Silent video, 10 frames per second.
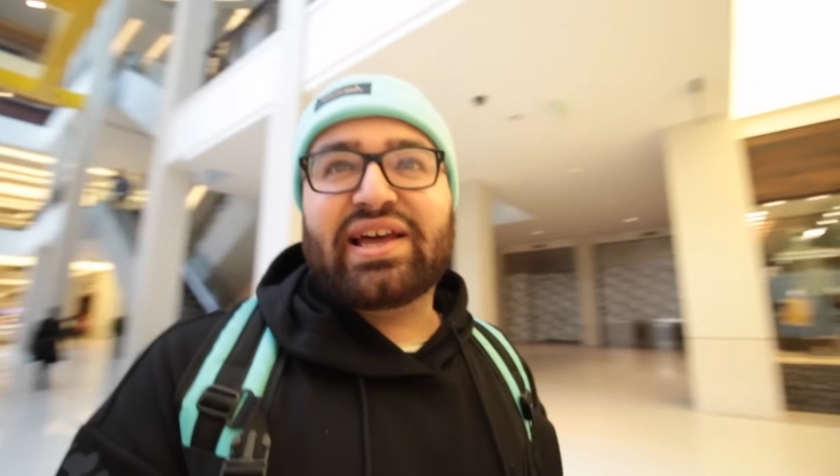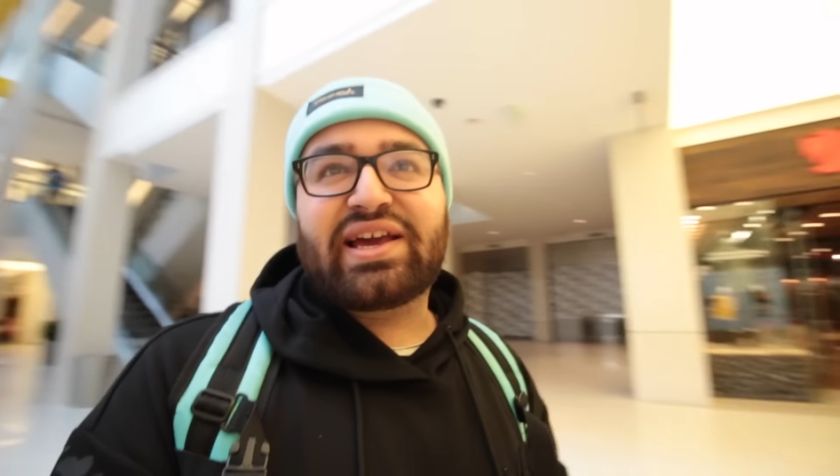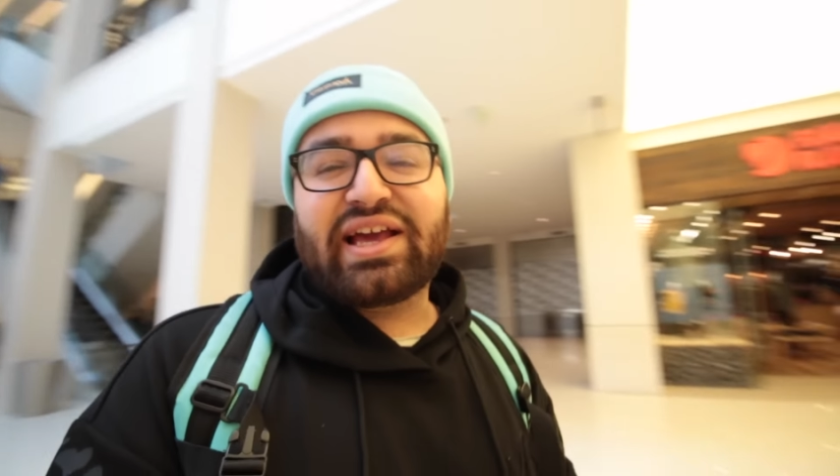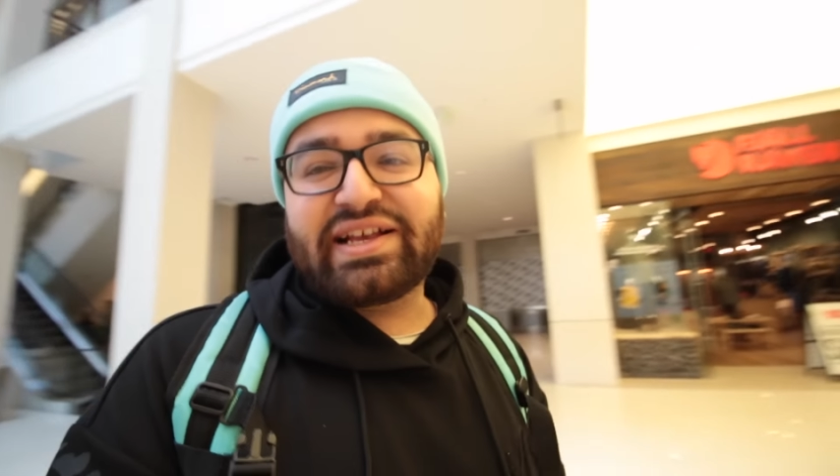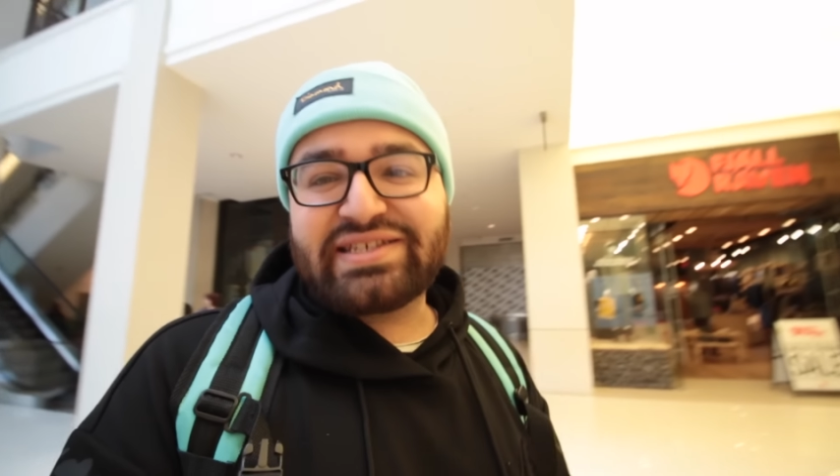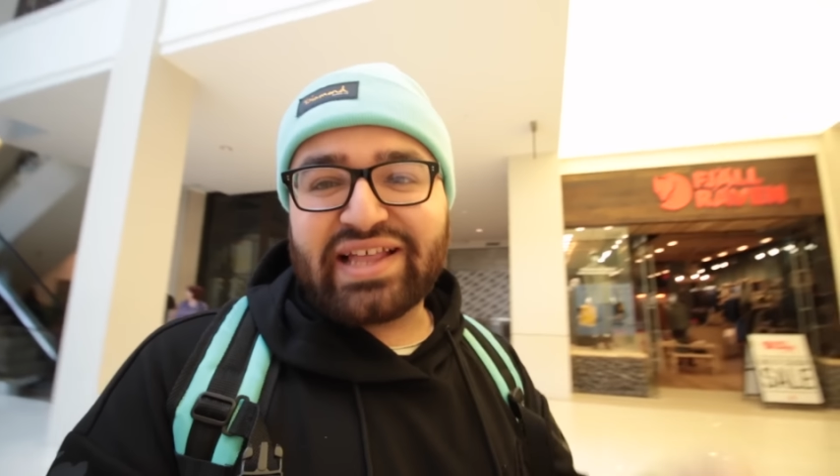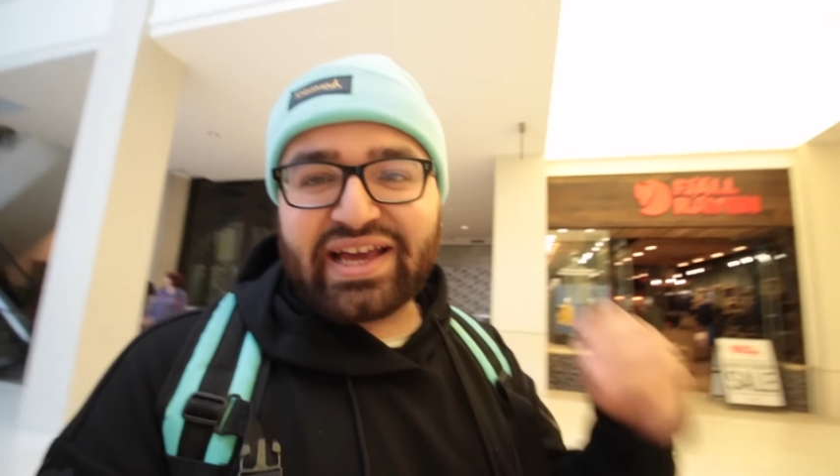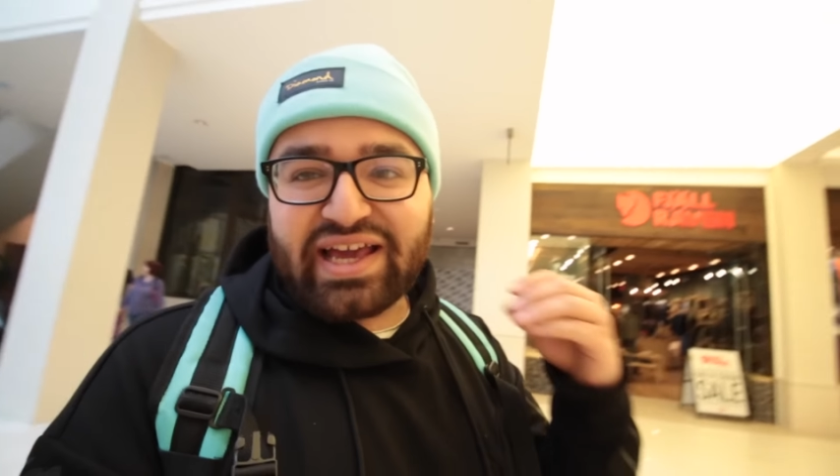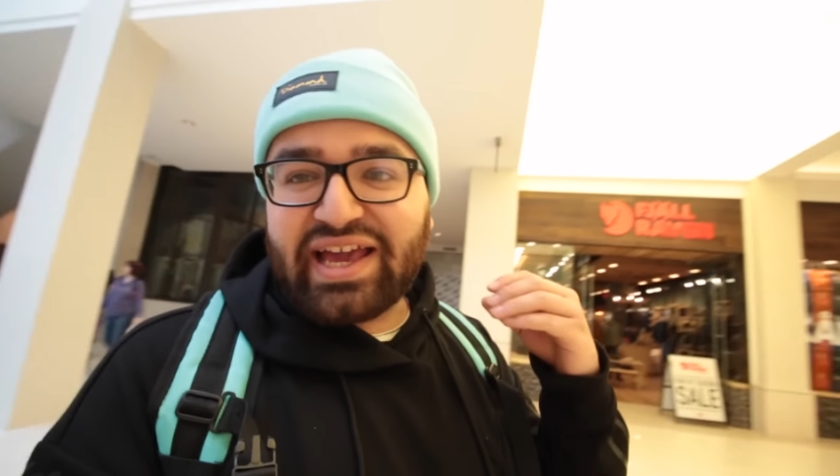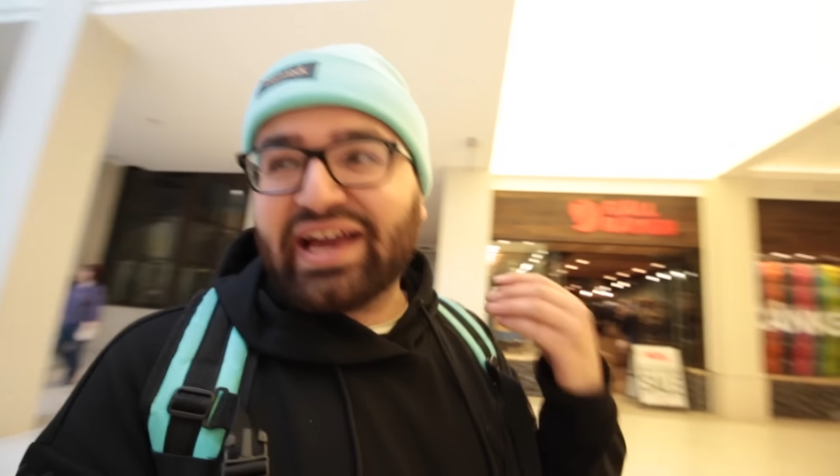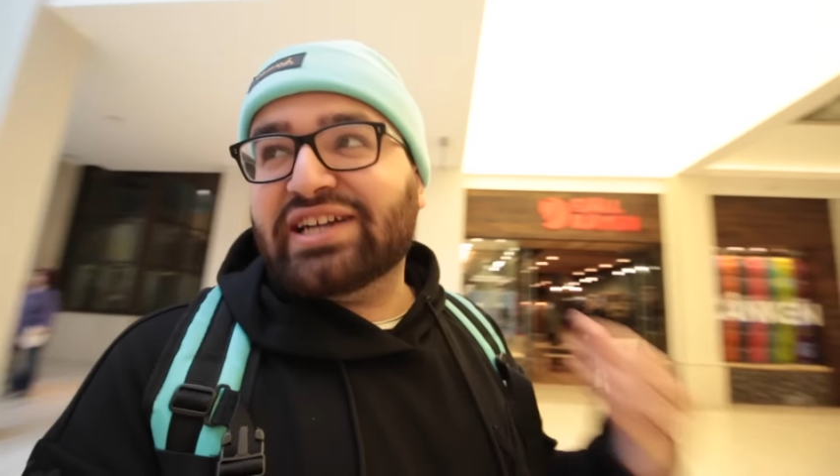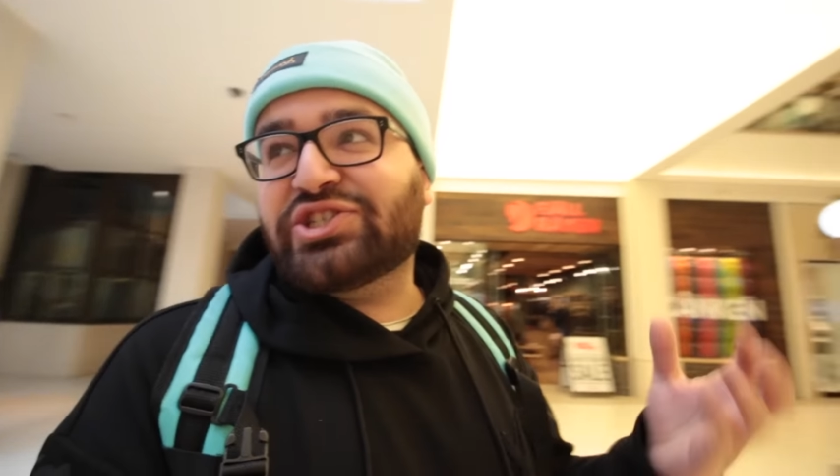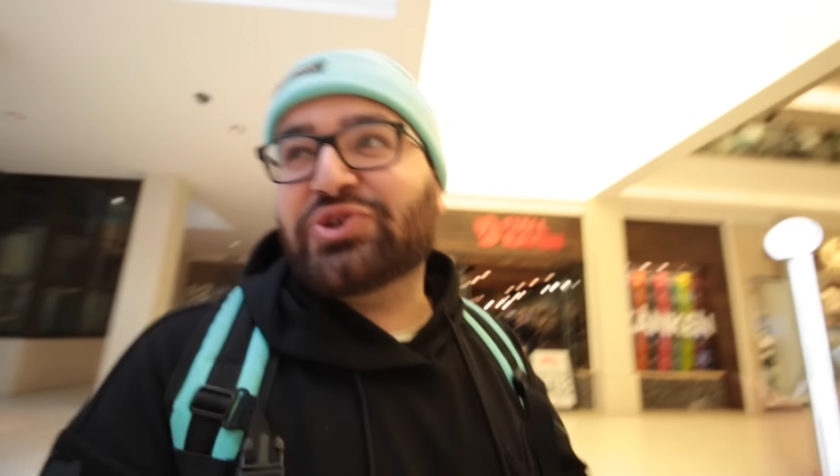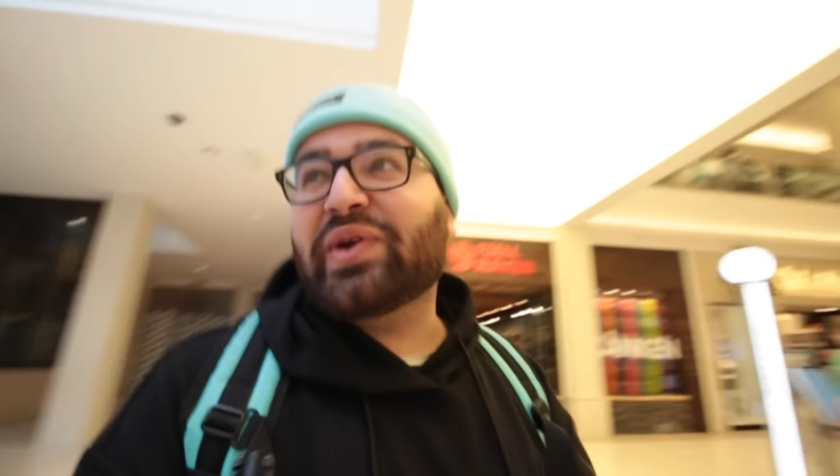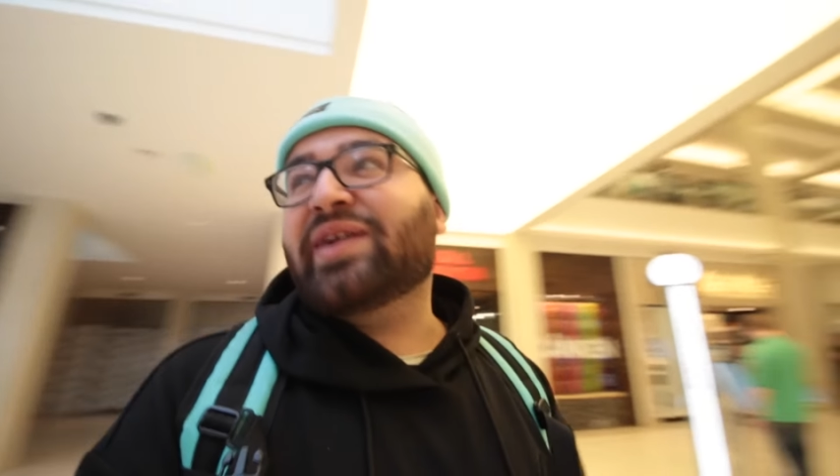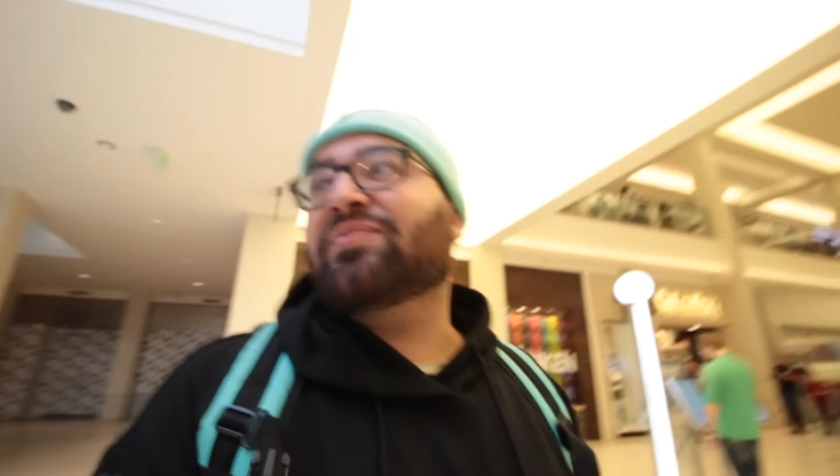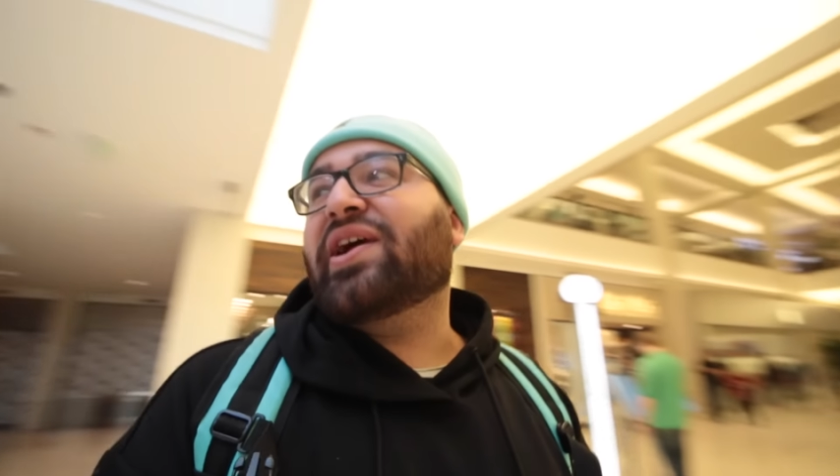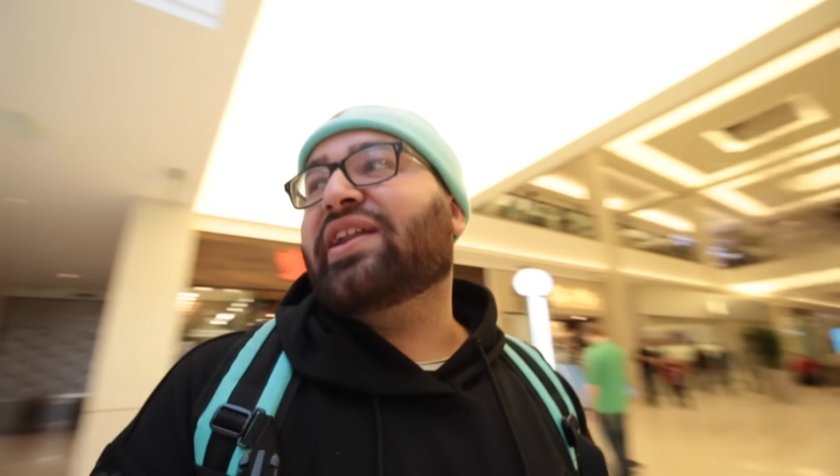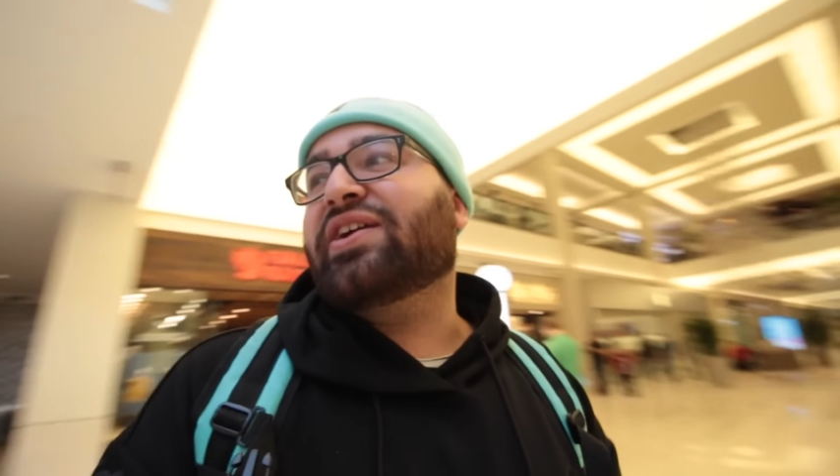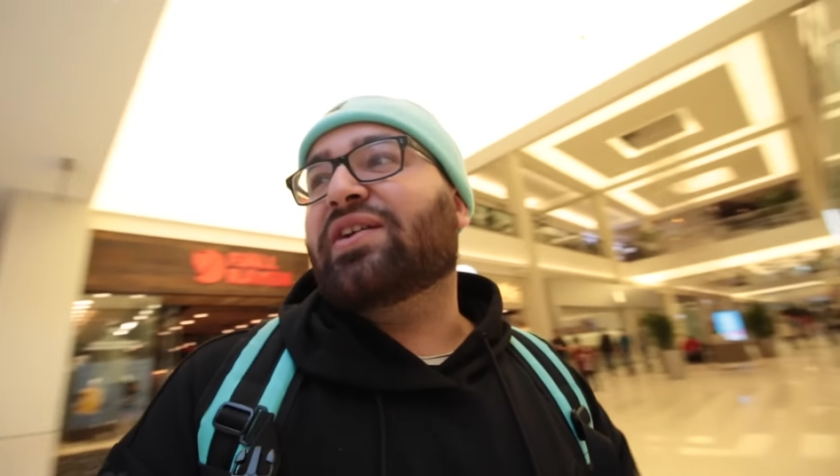Like, it's like a dream
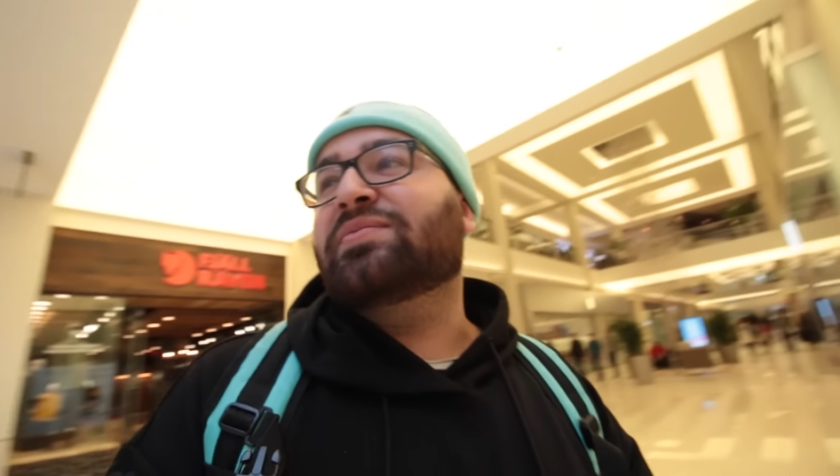right here.